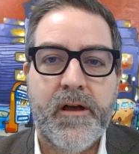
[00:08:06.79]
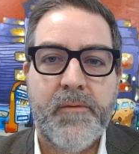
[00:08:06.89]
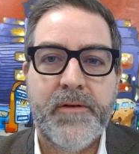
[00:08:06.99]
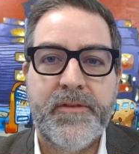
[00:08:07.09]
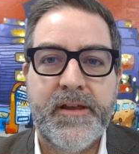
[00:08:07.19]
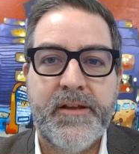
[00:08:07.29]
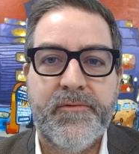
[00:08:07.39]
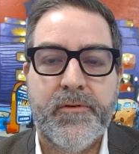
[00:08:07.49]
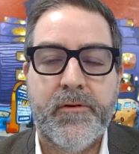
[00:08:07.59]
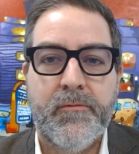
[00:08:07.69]
about the need
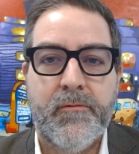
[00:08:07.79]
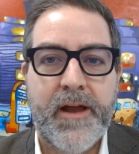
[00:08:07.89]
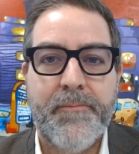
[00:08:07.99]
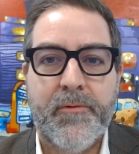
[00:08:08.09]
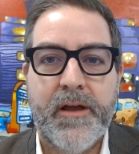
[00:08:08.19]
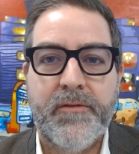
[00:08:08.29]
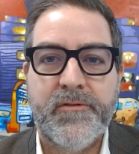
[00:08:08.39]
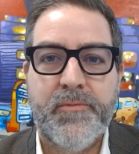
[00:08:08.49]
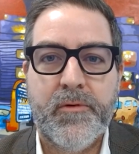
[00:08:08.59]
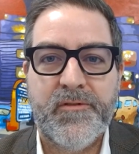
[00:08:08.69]
for wraparound
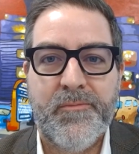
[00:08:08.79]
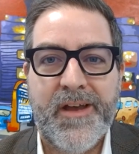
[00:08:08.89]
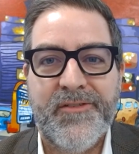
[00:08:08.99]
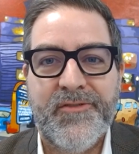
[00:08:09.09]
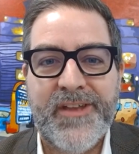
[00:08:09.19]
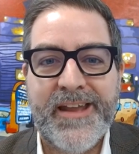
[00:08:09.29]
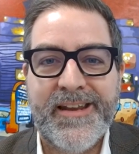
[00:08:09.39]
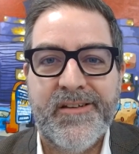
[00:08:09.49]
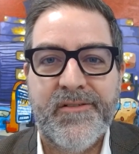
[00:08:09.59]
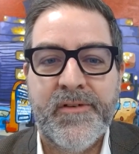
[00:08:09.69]
supports. My
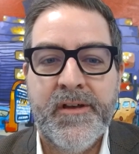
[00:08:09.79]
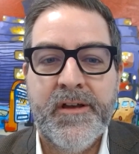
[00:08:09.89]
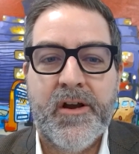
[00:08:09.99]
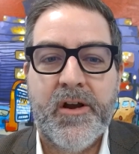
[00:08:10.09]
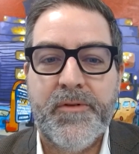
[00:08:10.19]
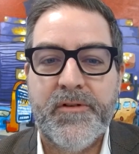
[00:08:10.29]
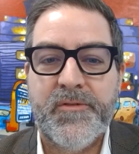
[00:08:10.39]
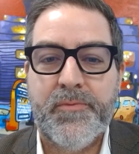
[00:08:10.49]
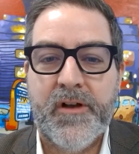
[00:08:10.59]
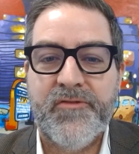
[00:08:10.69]
understanding of Arbutus
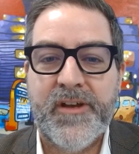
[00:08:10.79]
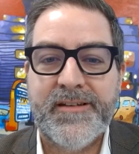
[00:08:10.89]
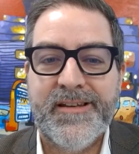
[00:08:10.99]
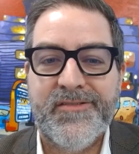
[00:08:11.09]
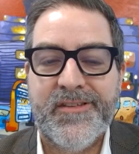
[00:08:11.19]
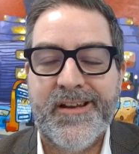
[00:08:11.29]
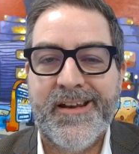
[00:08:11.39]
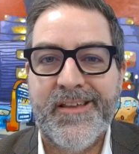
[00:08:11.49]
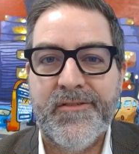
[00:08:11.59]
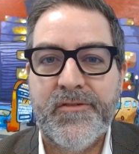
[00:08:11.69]
project is that it
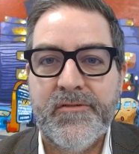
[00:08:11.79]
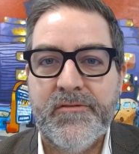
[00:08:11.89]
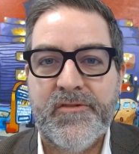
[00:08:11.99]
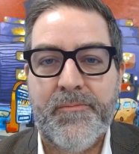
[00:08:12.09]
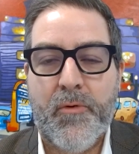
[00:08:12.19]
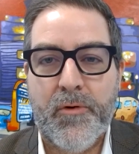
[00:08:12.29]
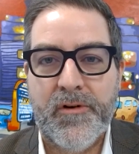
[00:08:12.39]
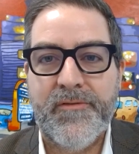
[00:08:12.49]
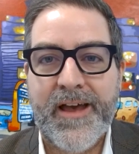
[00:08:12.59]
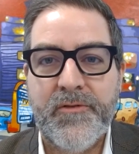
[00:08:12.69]
is
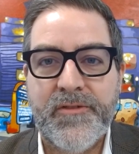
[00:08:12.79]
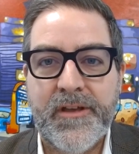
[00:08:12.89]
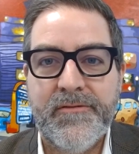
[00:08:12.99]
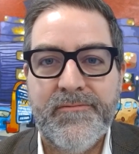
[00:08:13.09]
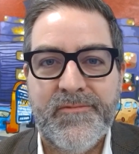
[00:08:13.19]
supportive housing.